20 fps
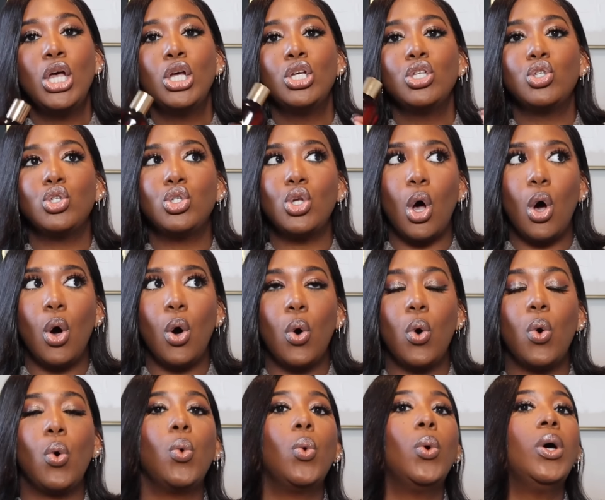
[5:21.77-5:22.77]

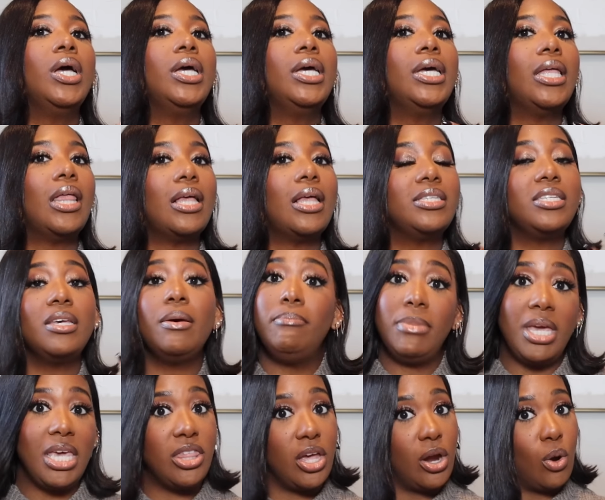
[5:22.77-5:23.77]
So to
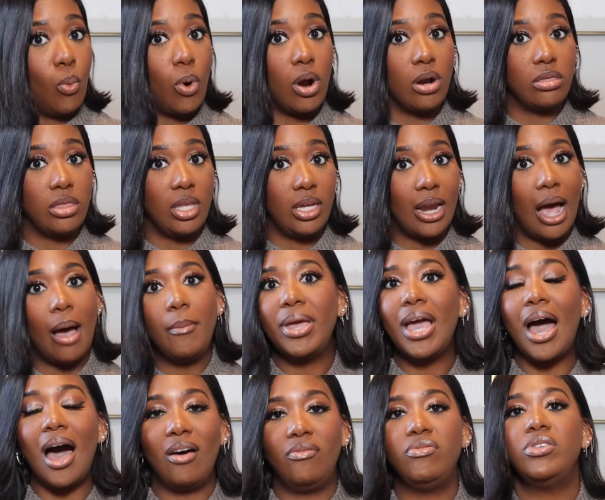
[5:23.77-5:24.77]
me, they're worth it. I mean,
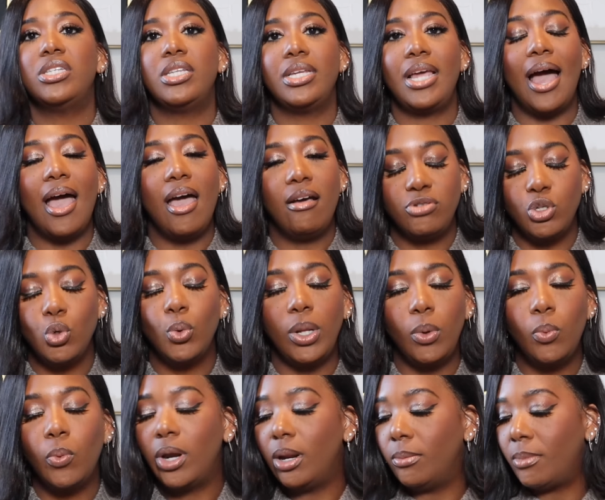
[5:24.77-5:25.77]
obviously, I have
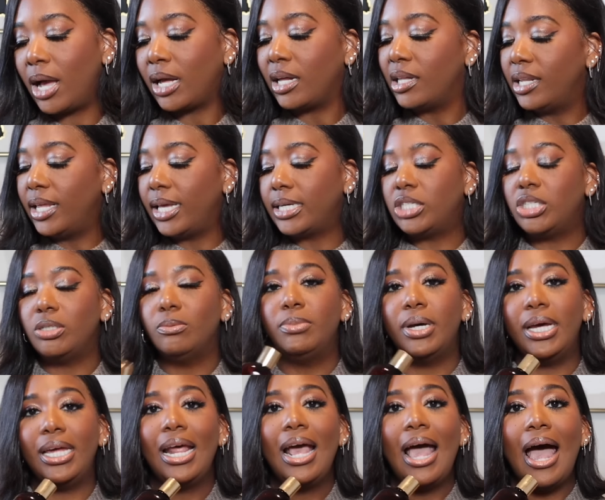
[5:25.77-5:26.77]
21 in my collection,
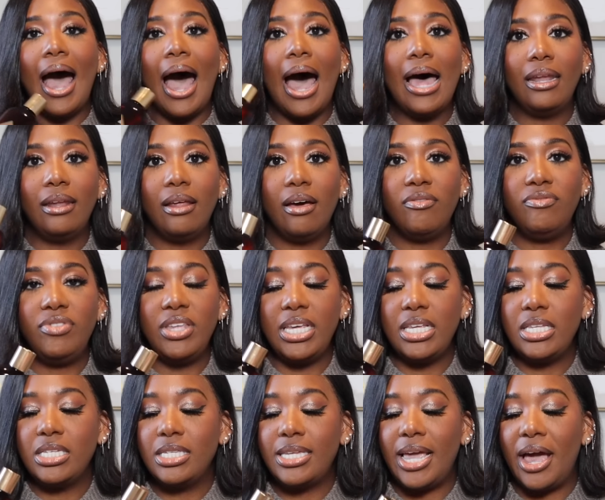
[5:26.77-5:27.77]
but I love
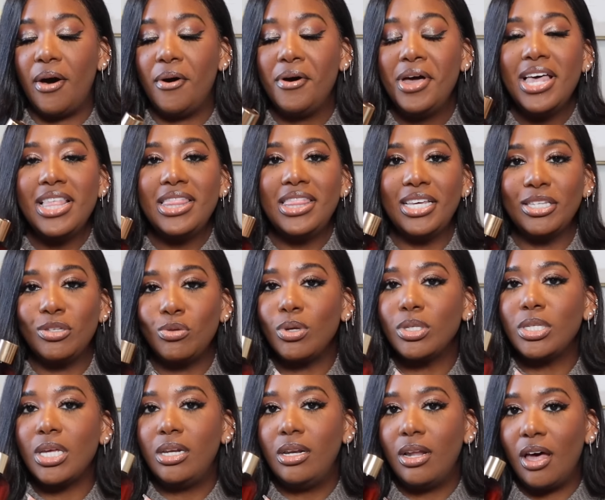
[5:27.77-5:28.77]
these. Now, this
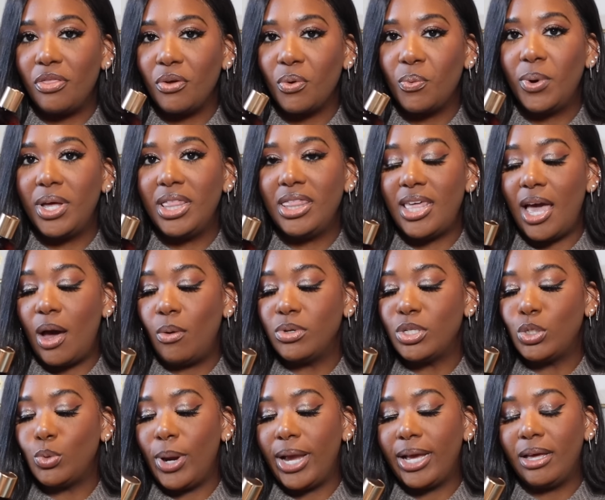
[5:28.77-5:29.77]
was another one that
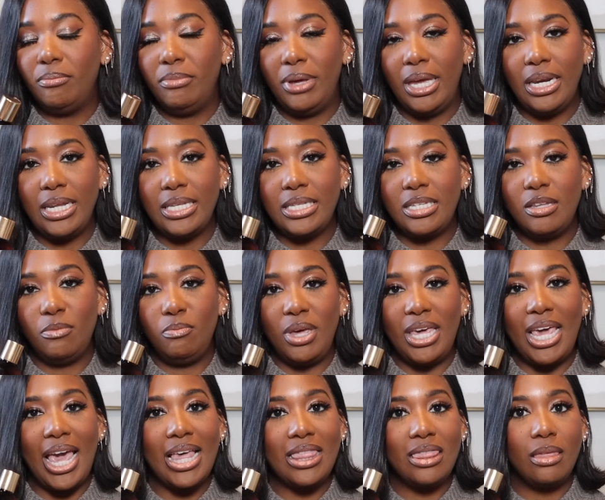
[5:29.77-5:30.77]
was recommended to
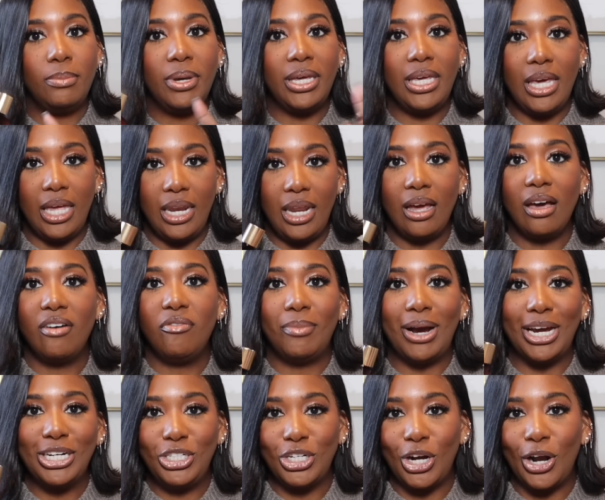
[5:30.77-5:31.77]
me at the beginning of
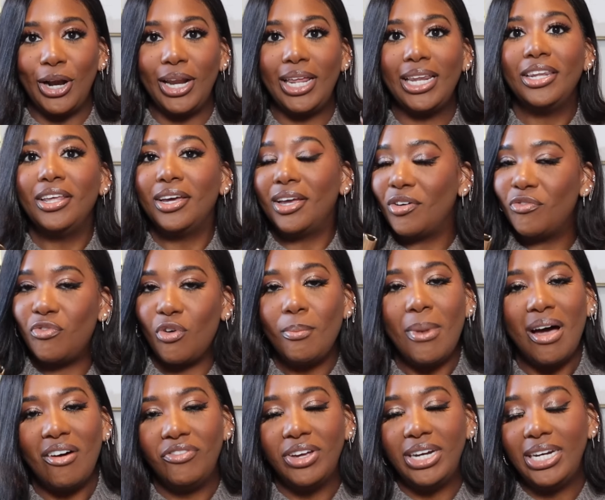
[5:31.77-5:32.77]
my journey looking for
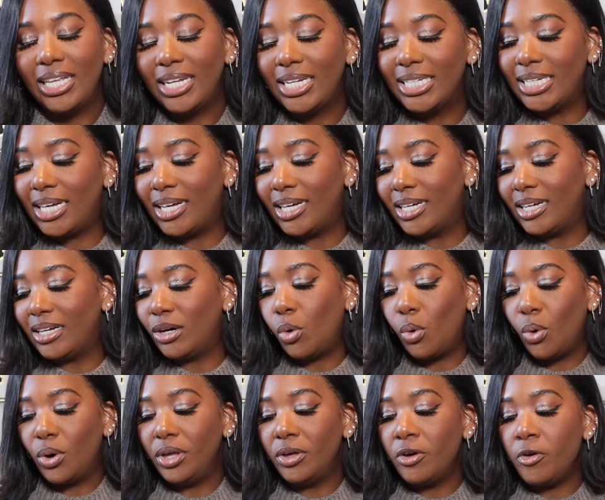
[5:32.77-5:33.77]
my vanilla uh,
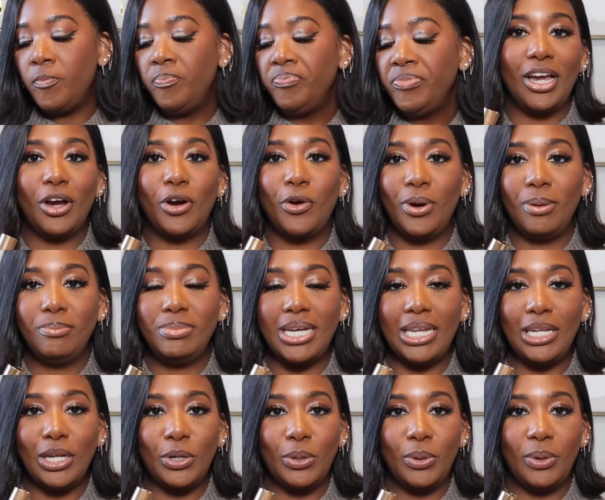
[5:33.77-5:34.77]
oil. And Creme de
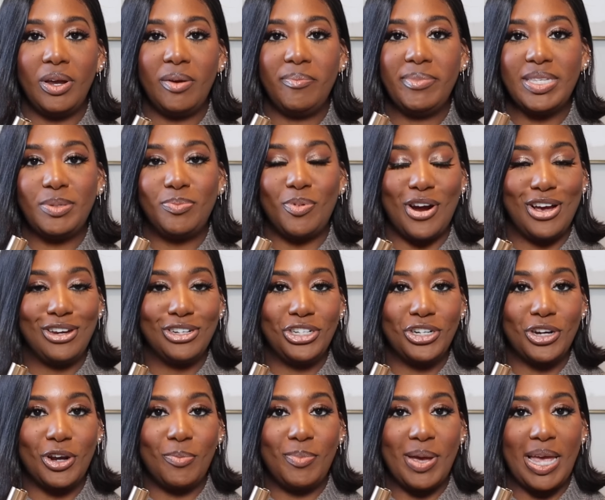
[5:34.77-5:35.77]
la Creme is Brown
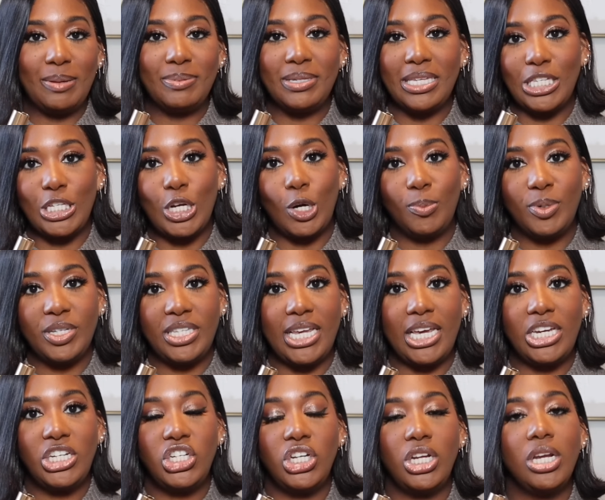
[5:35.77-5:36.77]
Sugar Babe's
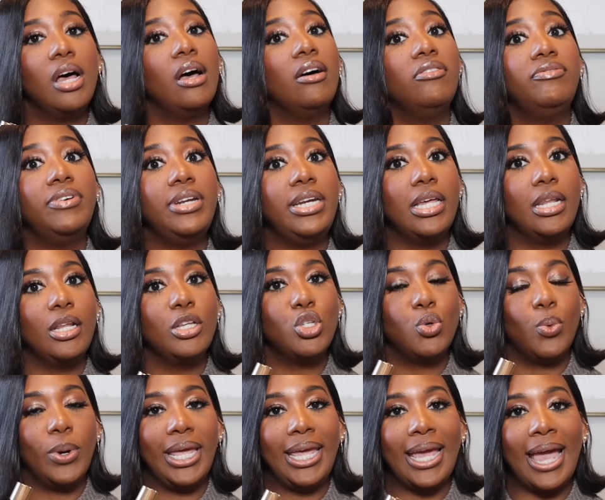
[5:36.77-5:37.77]
interpretation of Vanilla
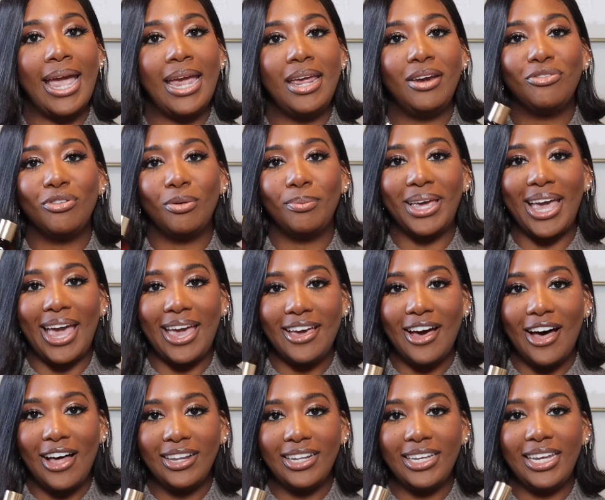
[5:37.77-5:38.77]
28 from
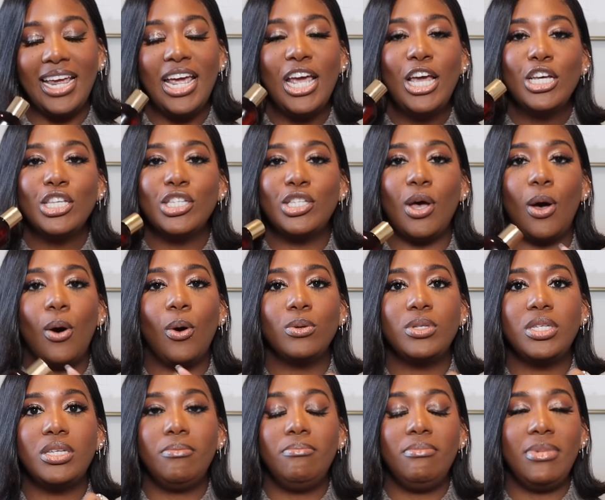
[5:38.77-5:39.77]
Kayali. So
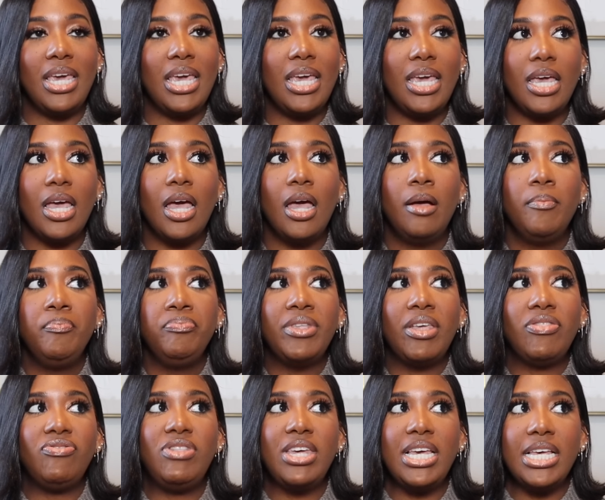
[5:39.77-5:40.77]
to me,
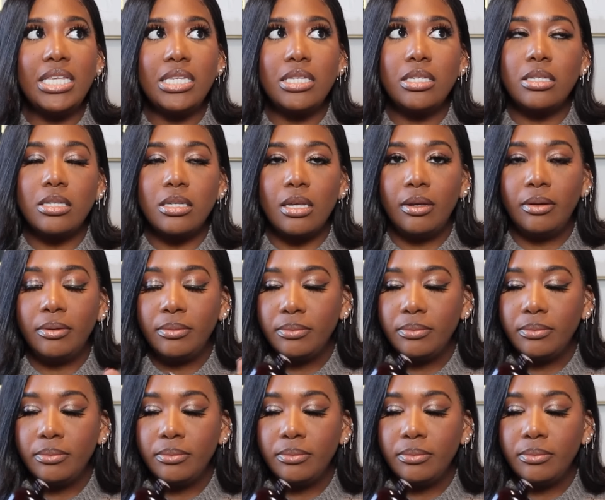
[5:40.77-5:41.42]
this